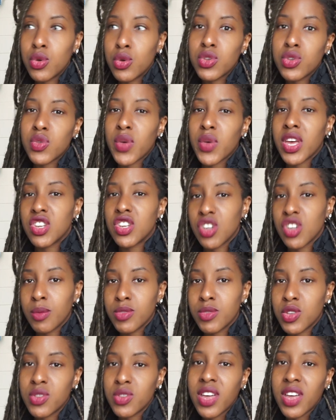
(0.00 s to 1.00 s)
also get a
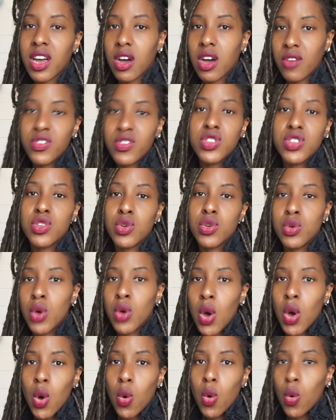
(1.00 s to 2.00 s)
jumpsuit that covers you
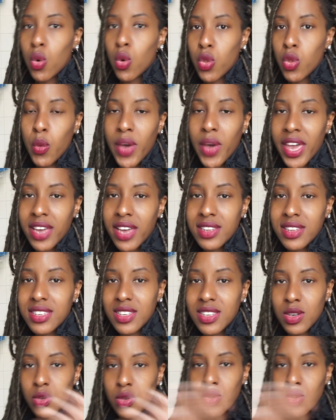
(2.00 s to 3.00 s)
all the way
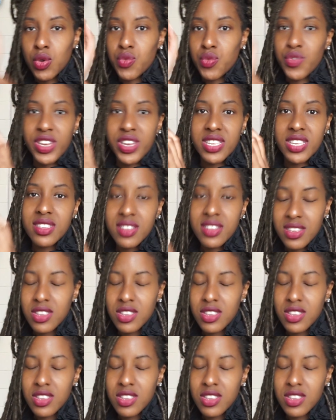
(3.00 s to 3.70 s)
until your wrists.